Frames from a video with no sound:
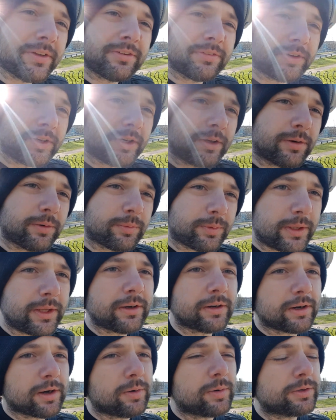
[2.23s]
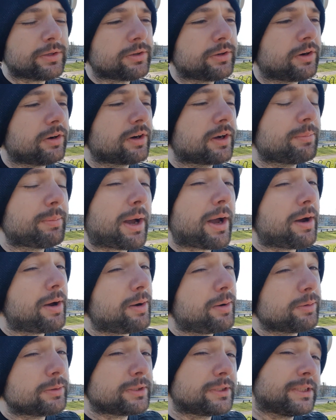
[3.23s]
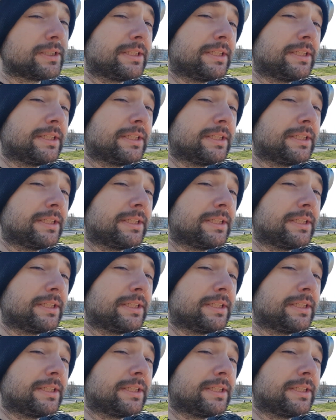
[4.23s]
this video we are going to talk about